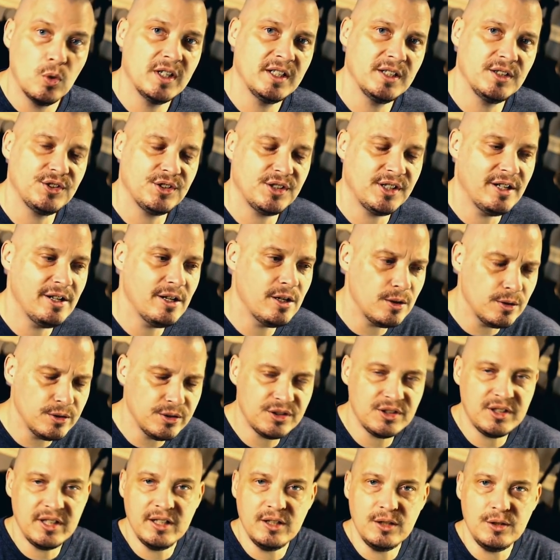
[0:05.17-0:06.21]
What is
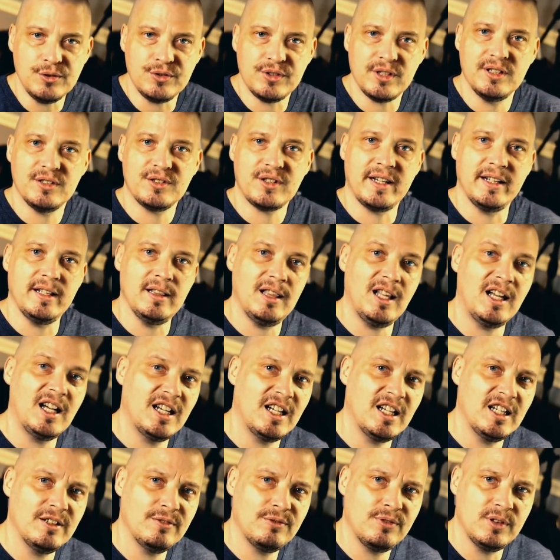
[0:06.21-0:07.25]
Tails? Tails is a
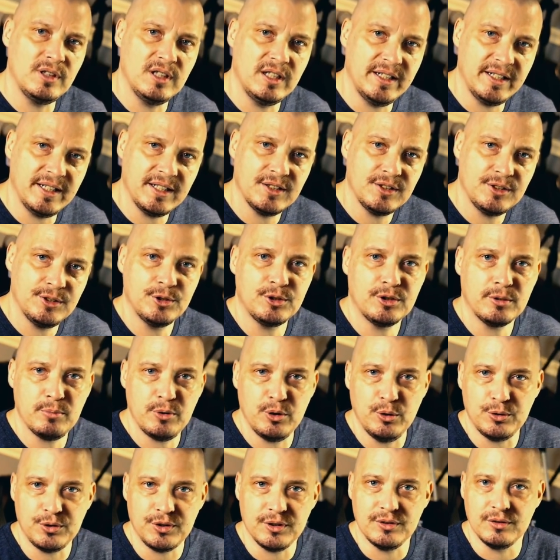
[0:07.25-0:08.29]
live Linux
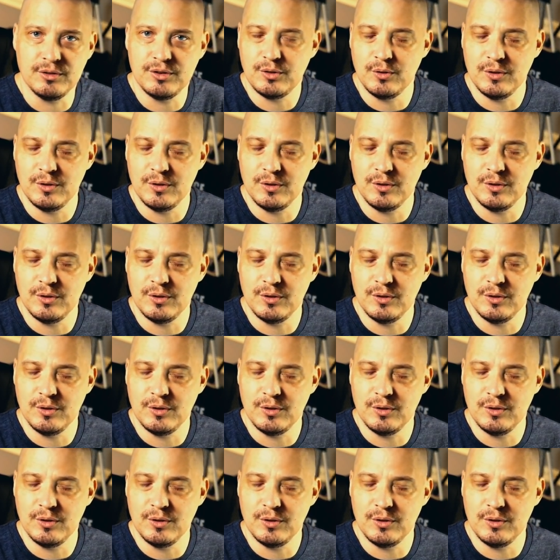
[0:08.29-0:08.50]
distribution,